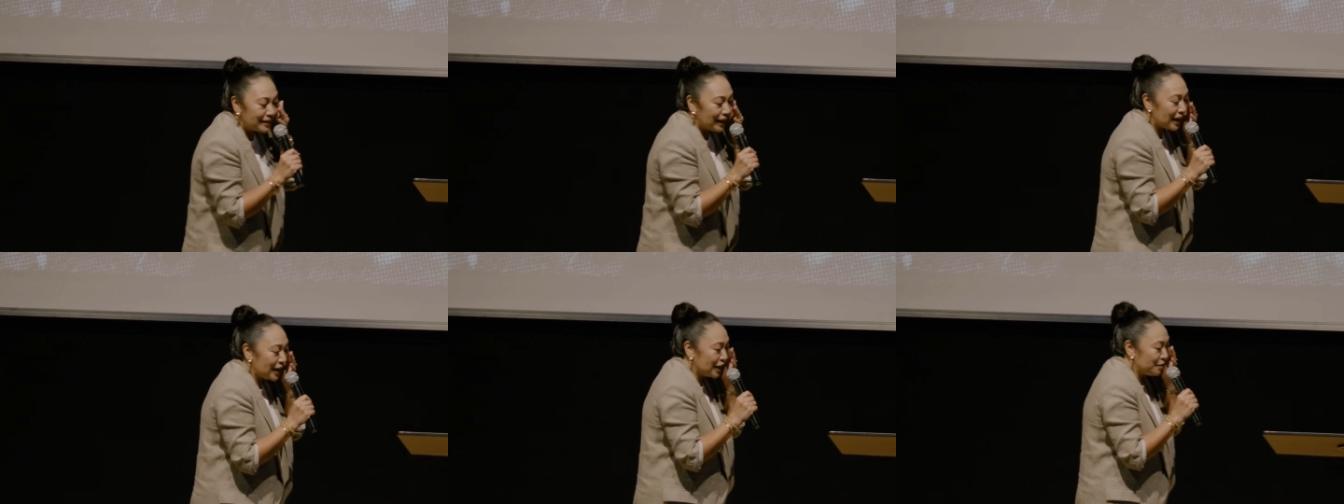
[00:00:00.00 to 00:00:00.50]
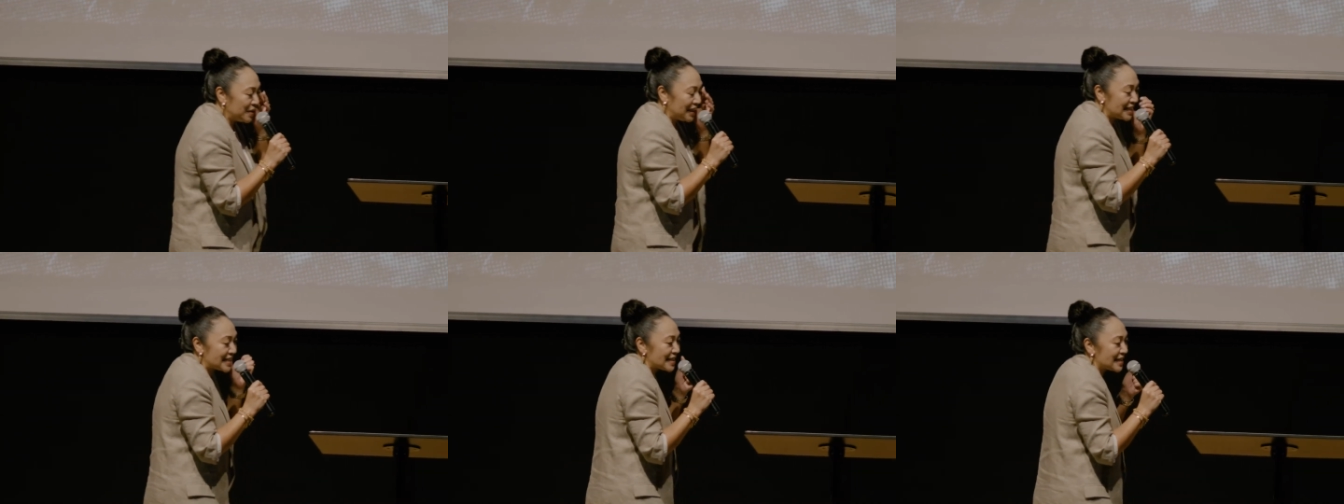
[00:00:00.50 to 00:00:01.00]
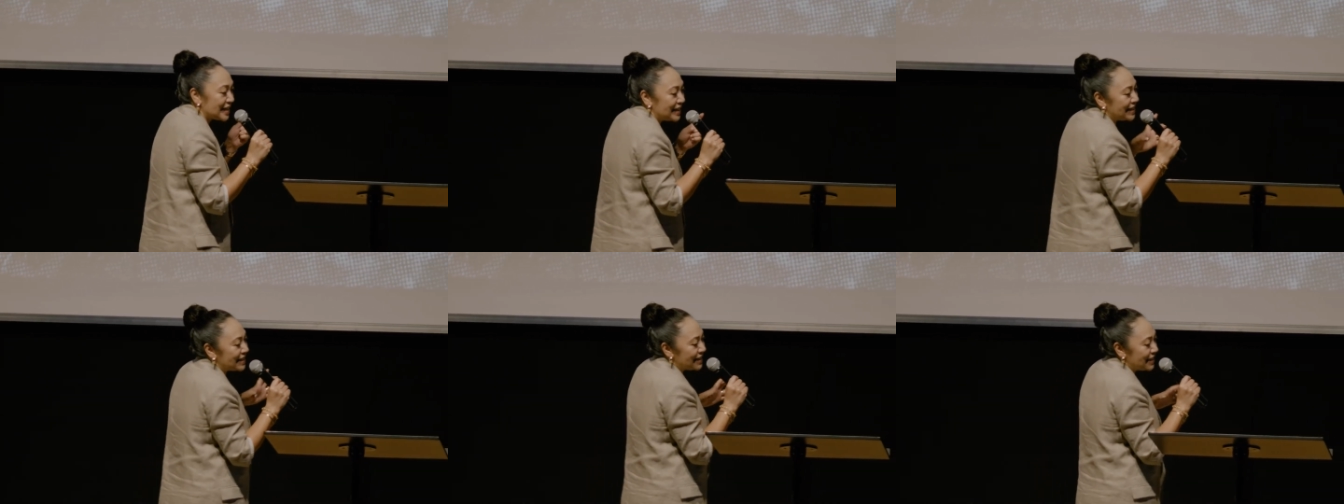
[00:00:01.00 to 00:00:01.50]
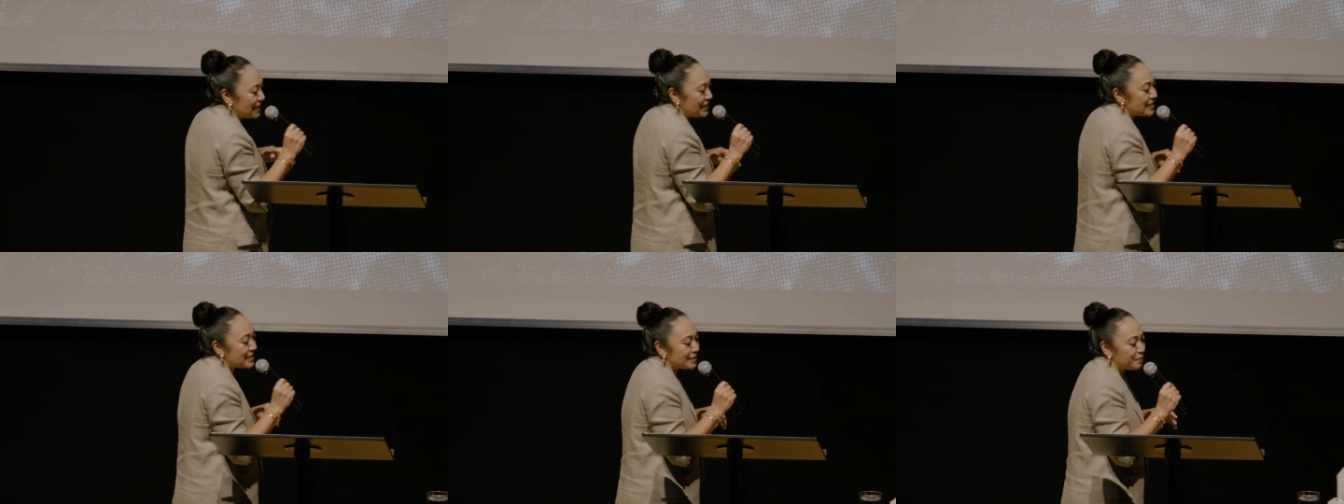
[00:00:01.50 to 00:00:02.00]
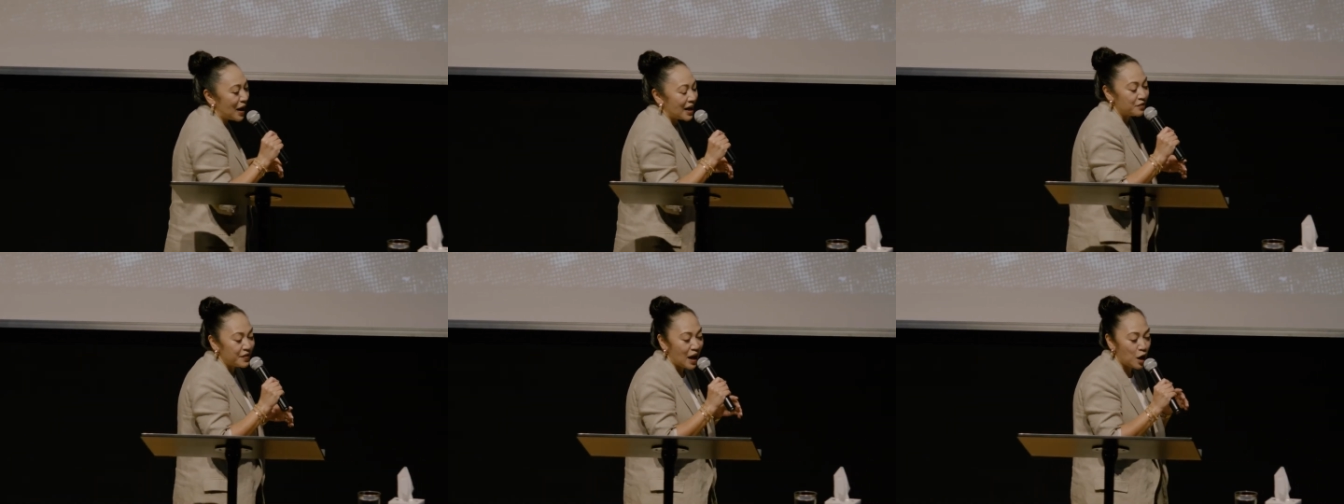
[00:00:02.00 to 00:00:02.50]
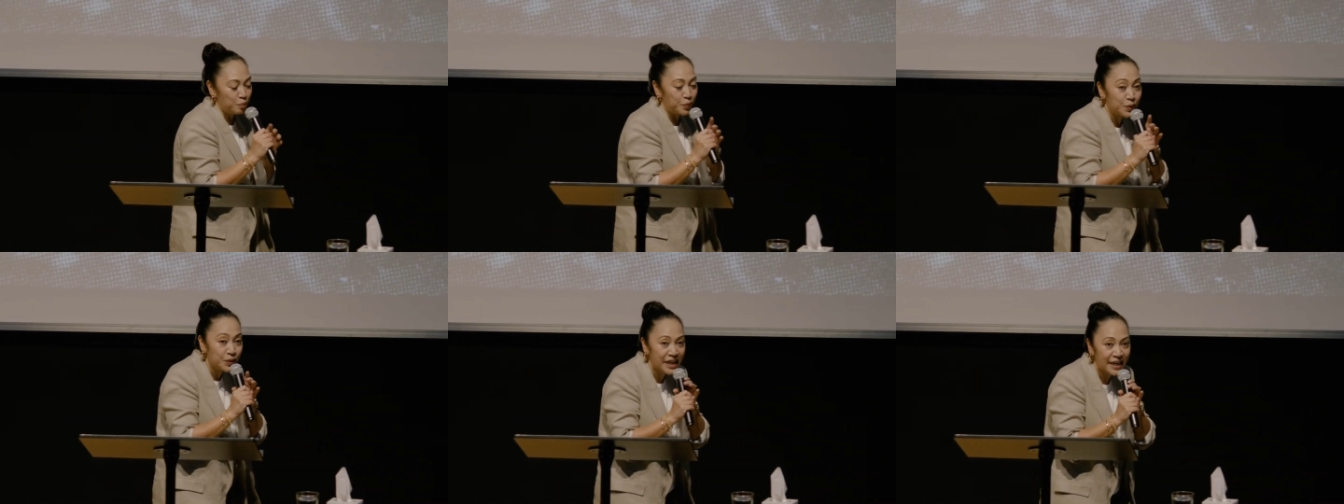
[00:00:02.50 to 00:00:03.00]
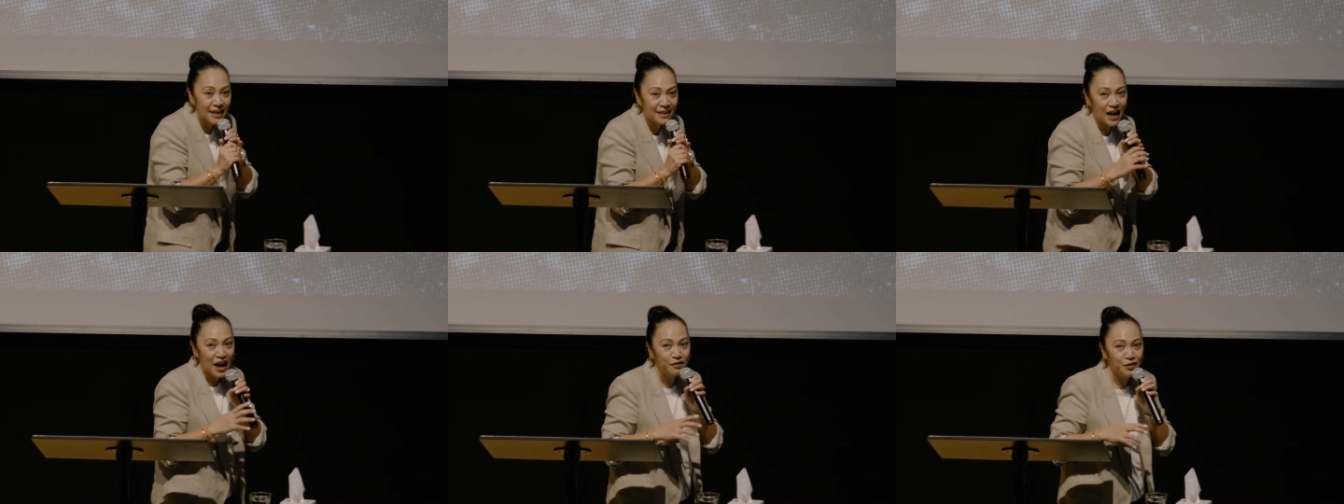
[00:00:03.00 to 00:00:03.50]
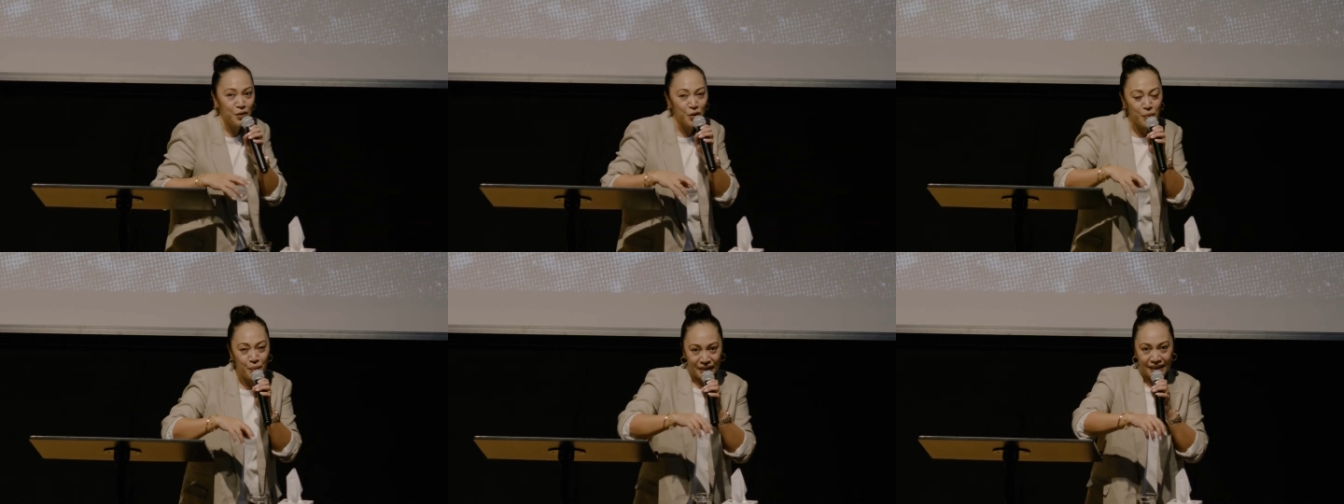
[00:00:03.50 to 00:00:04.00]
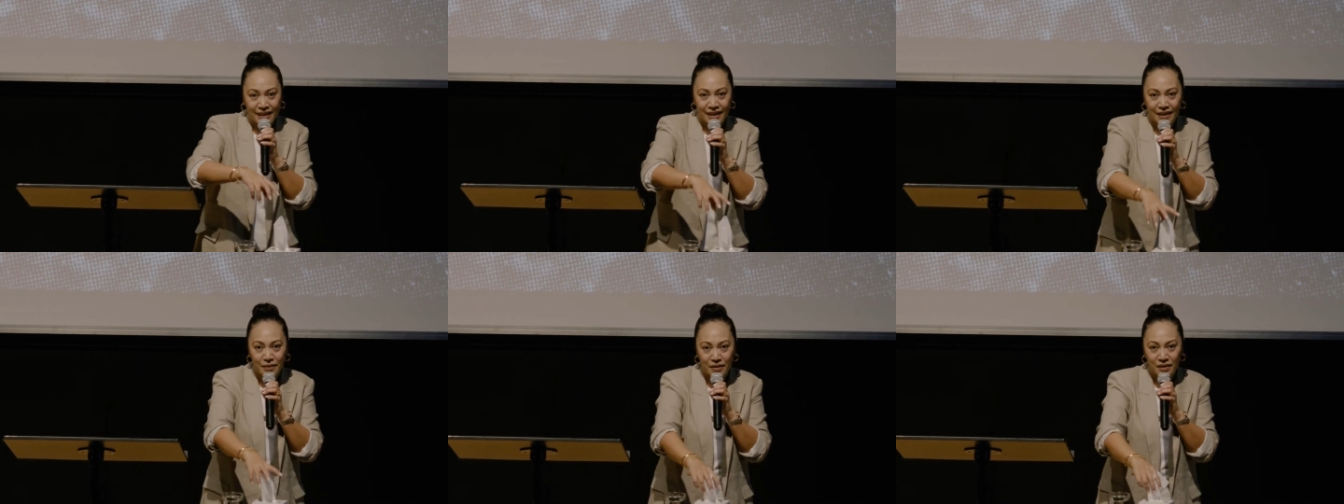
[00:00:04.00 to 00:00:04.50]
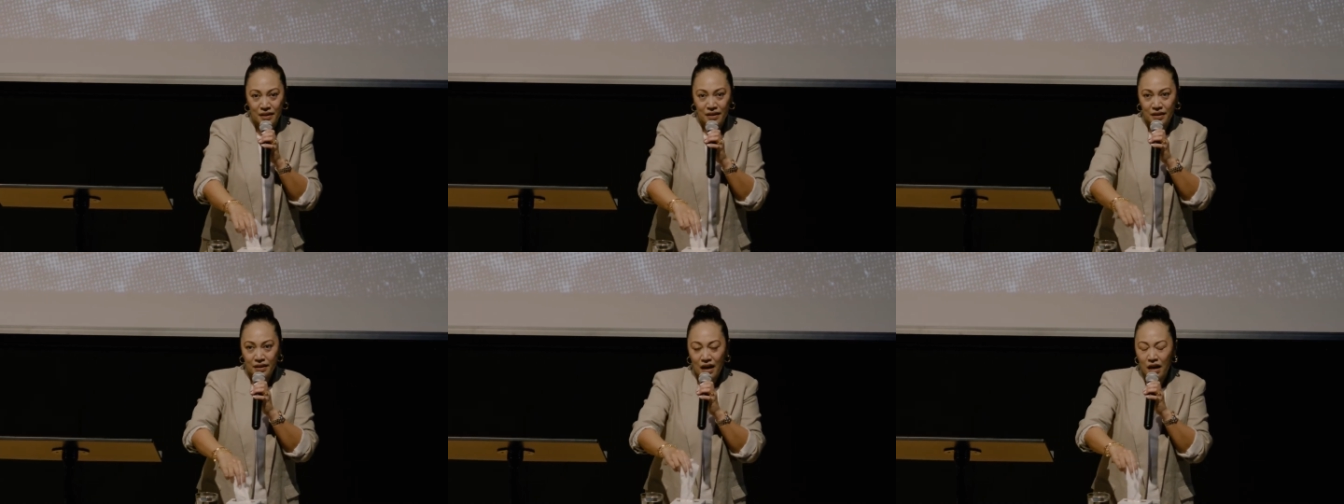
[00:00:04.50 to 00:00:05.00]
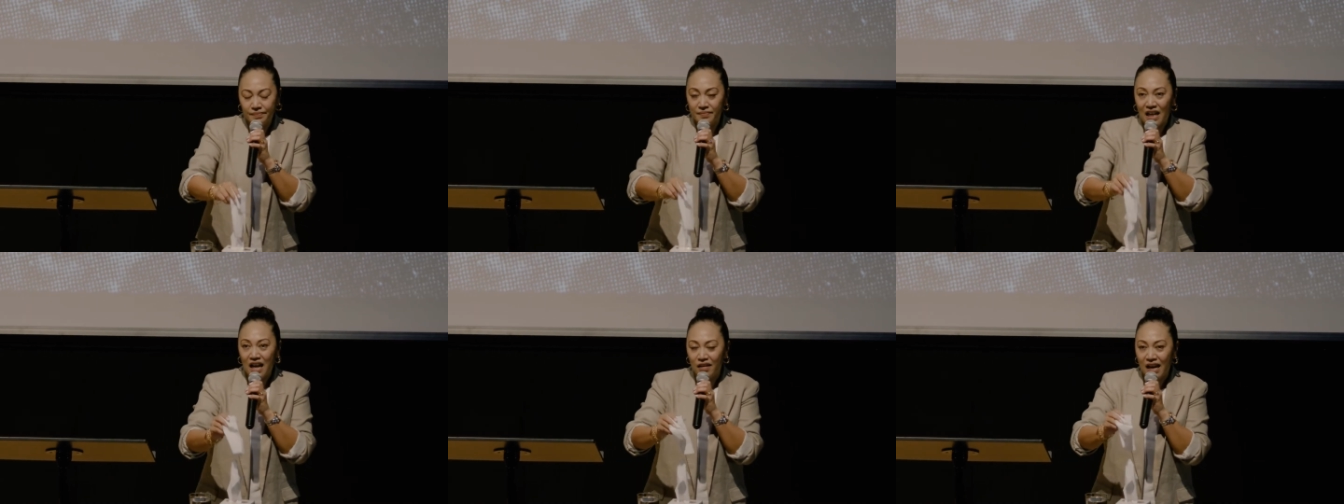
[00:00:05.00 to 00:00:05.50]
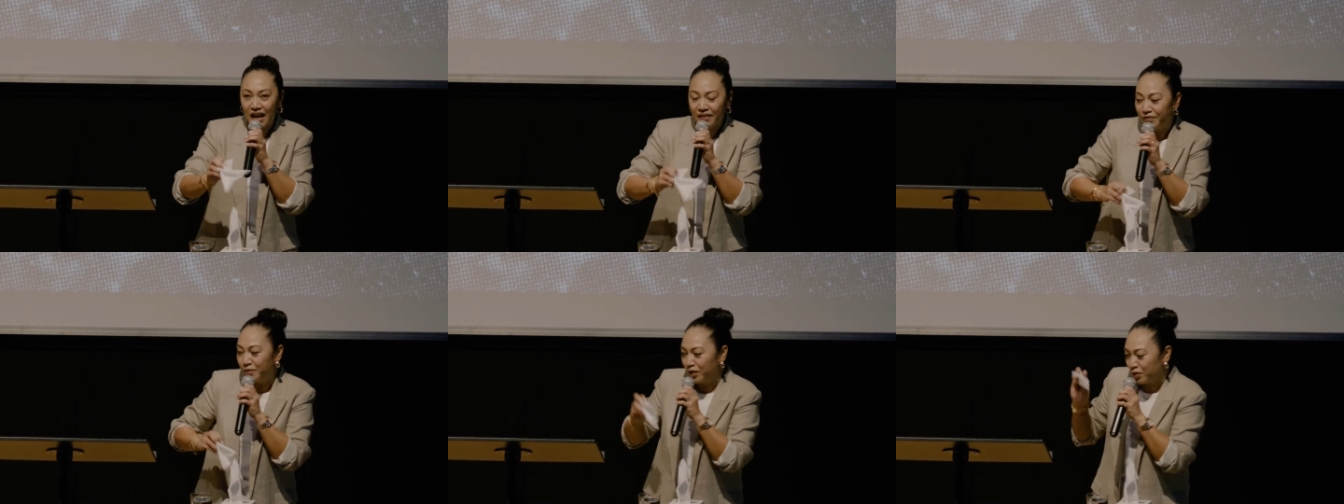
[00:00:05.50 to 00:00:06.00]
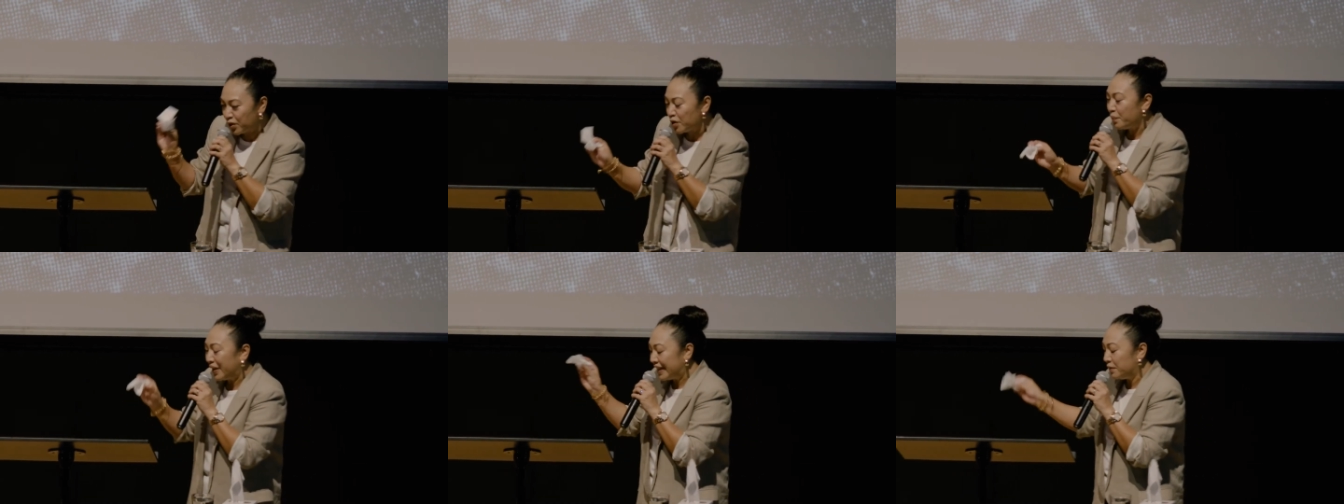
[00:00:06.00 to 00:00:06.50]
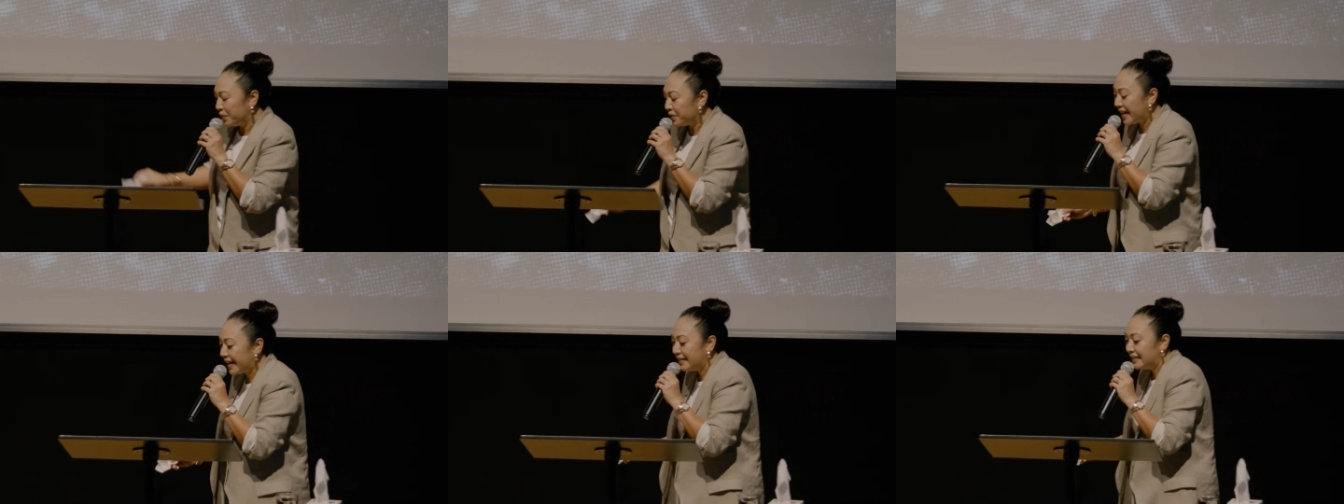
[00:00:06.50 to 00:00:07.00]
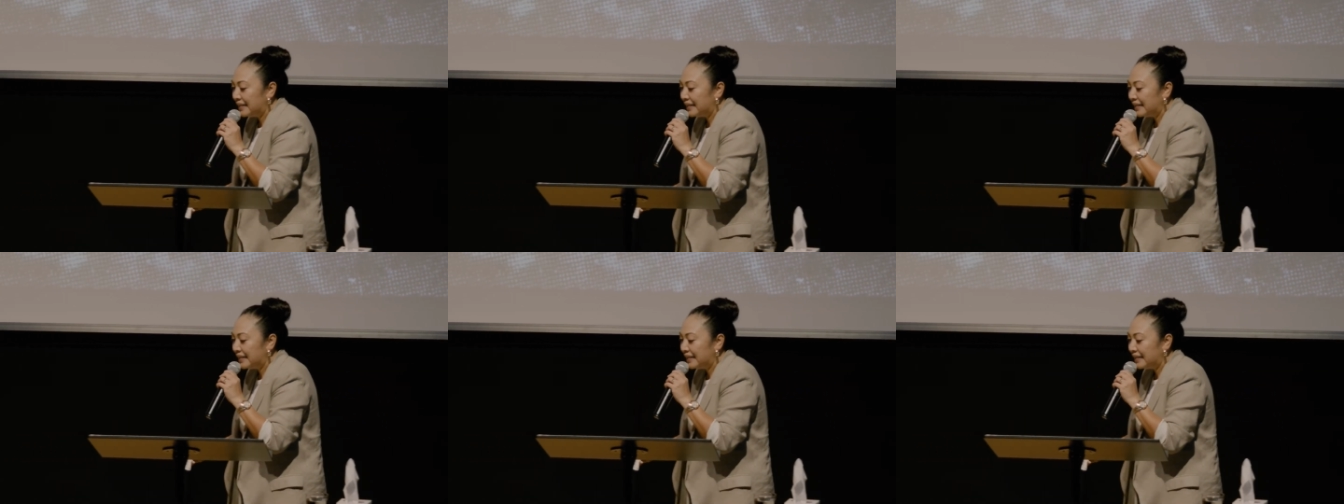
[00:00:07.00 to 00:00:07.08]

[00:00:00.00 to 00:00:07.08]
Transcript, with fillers: Melissa is part of our Pune life group in Pune,